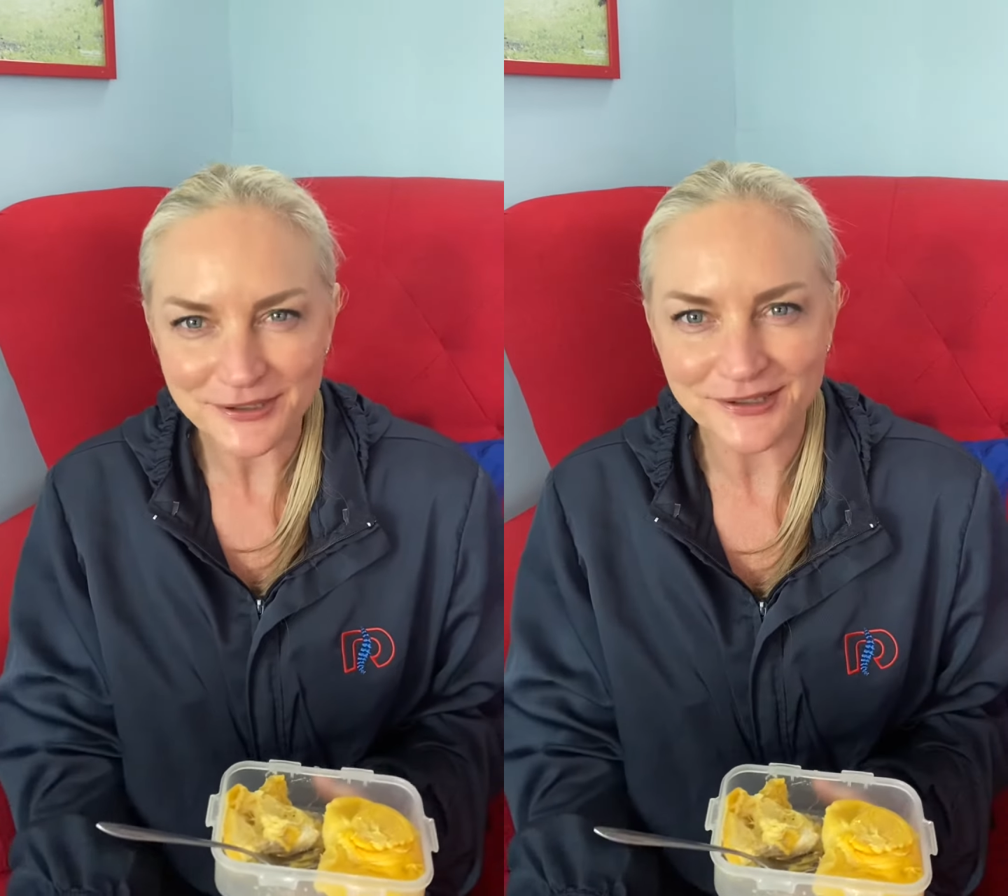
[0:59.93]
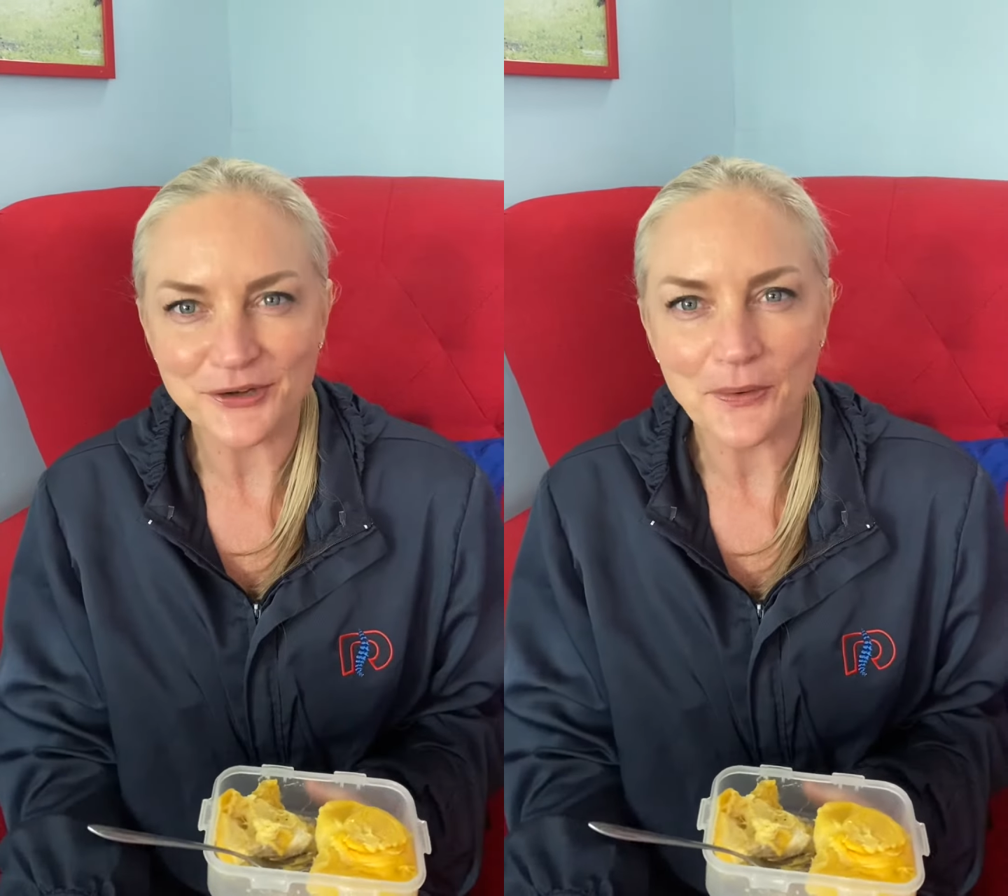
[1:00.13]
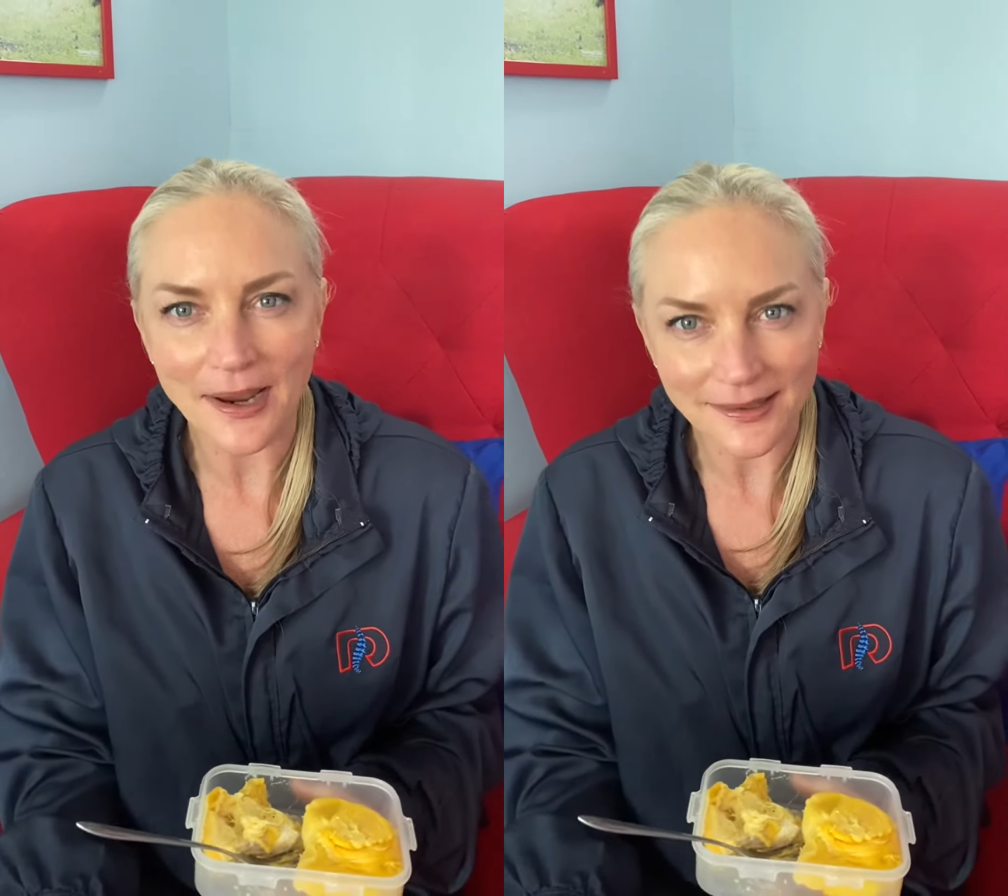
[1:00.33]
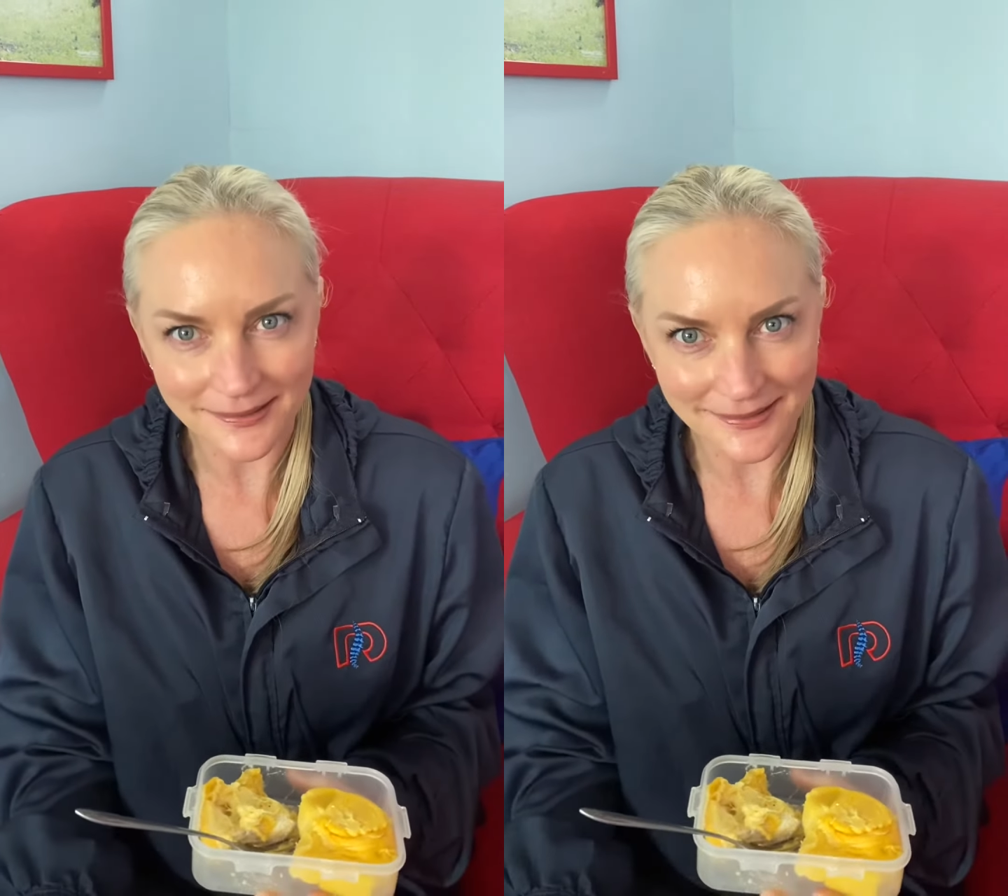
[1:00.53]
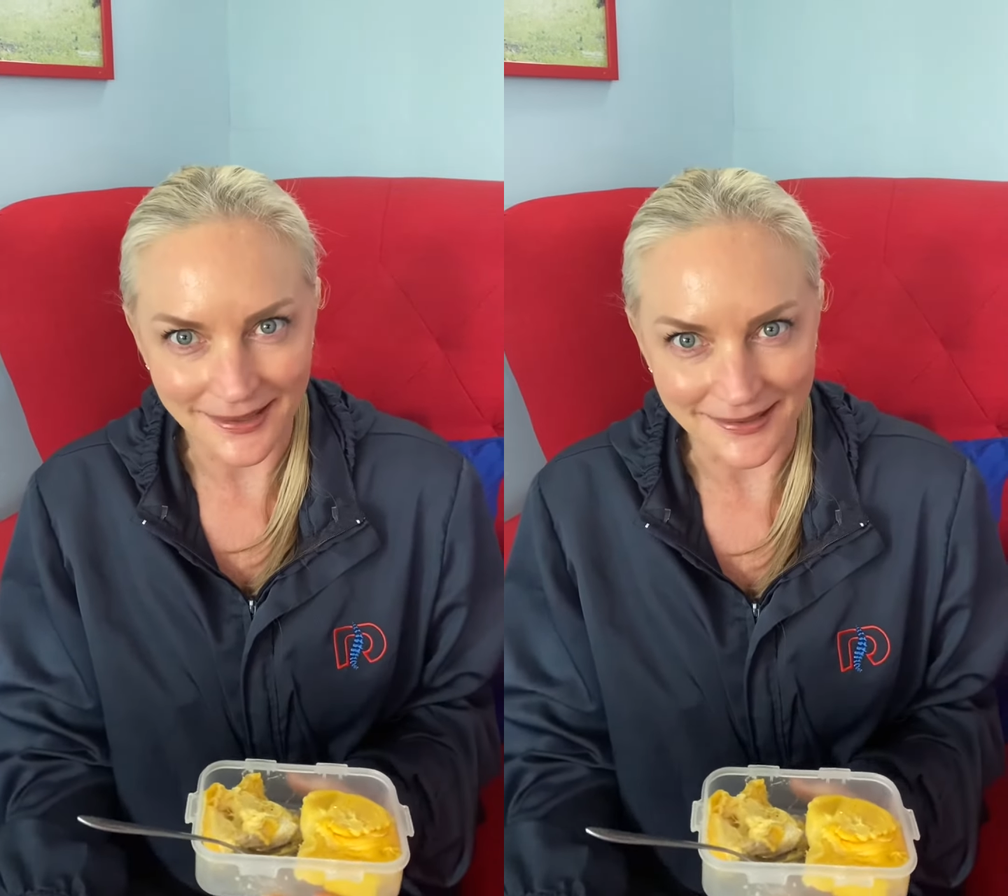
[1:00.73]
an acquired
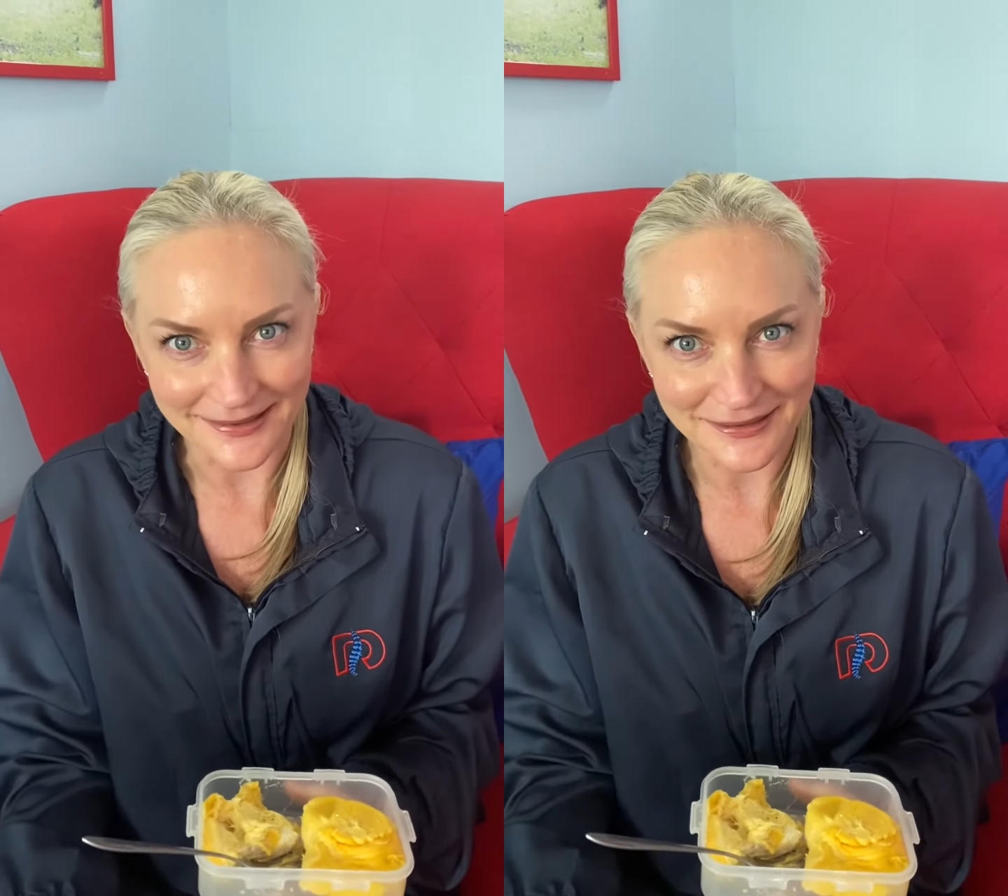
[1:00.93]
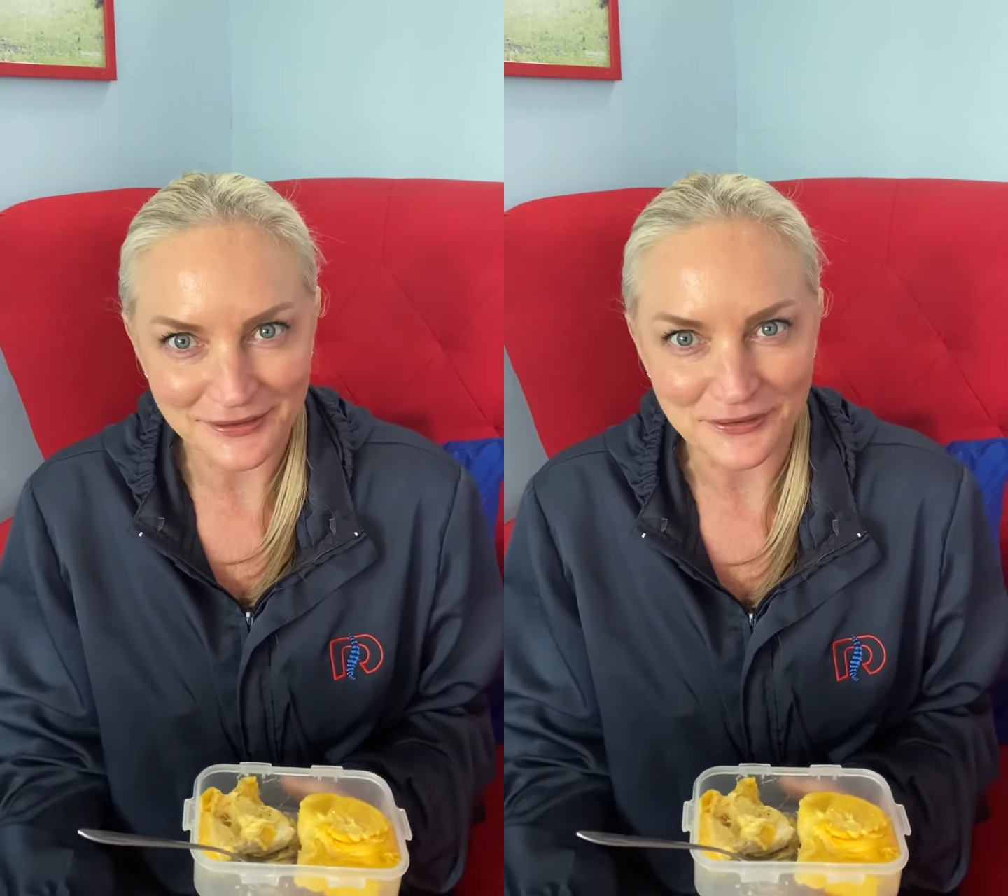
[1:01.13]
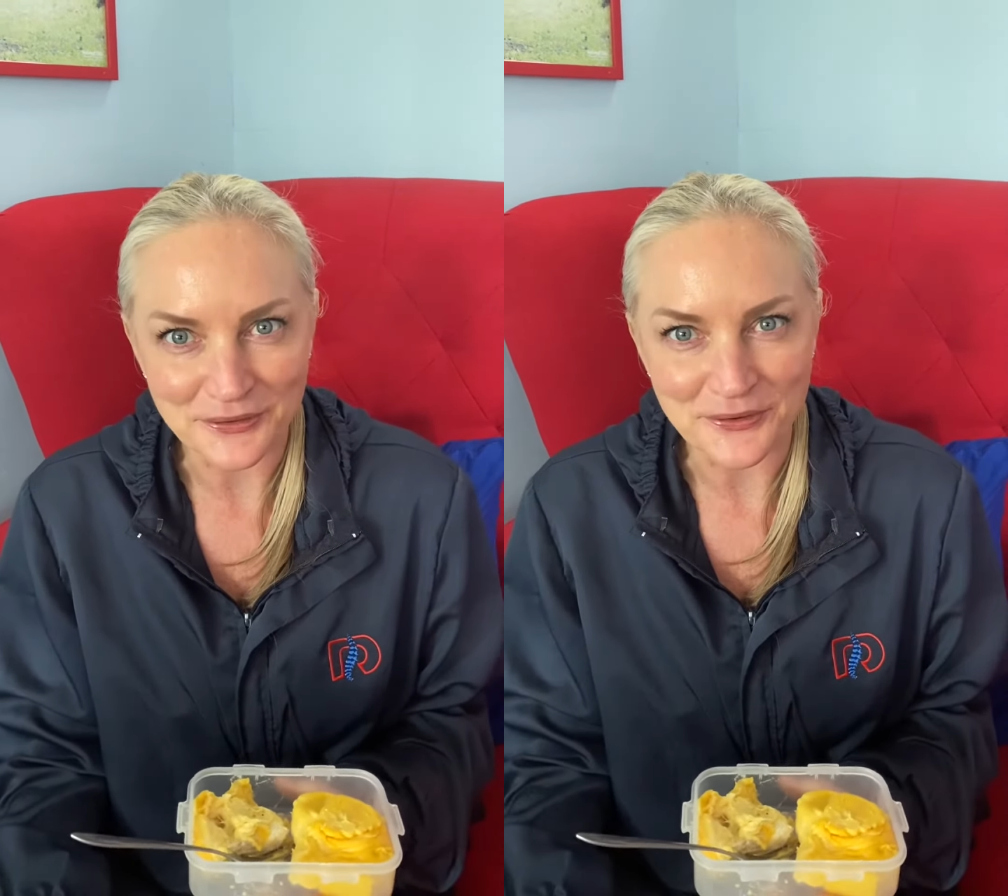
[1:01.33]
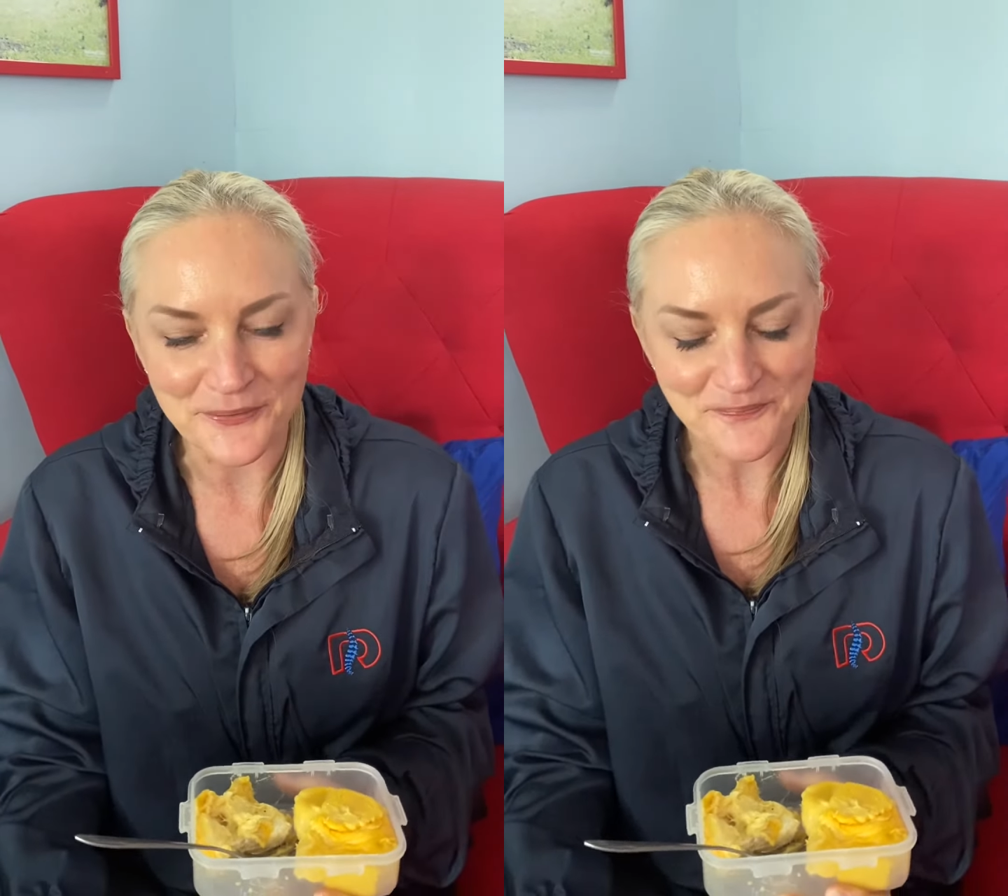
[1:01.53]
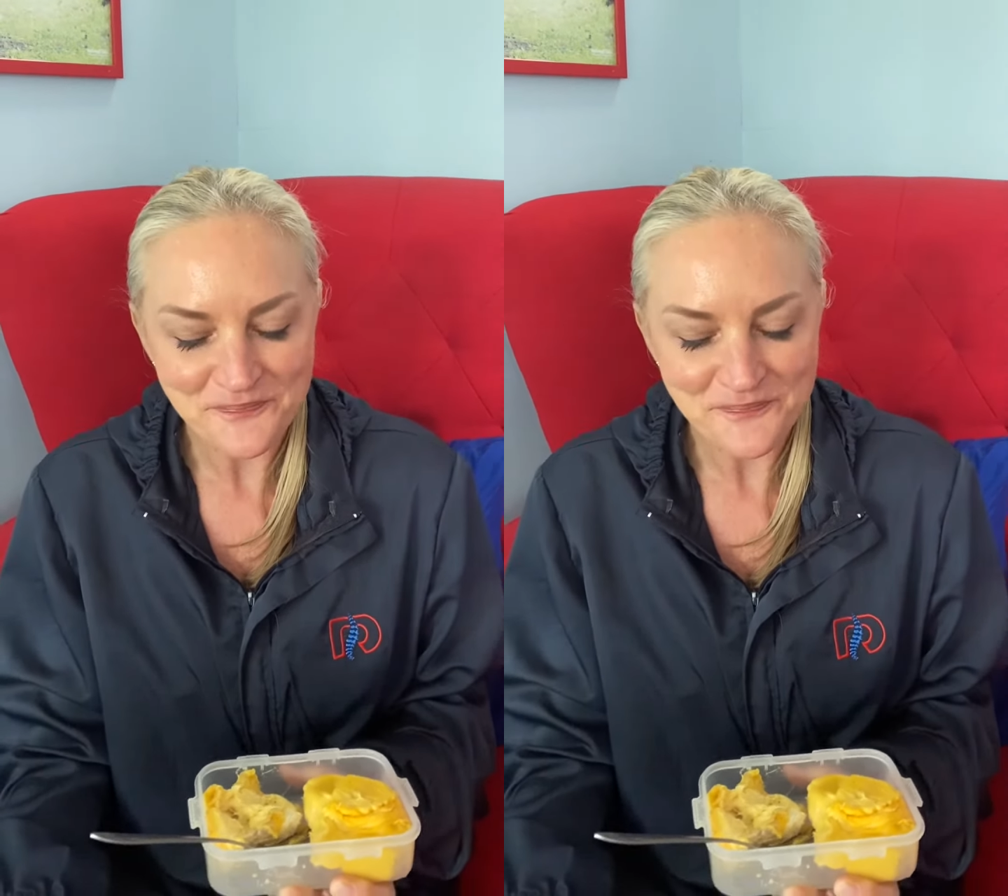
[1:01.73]
taste, so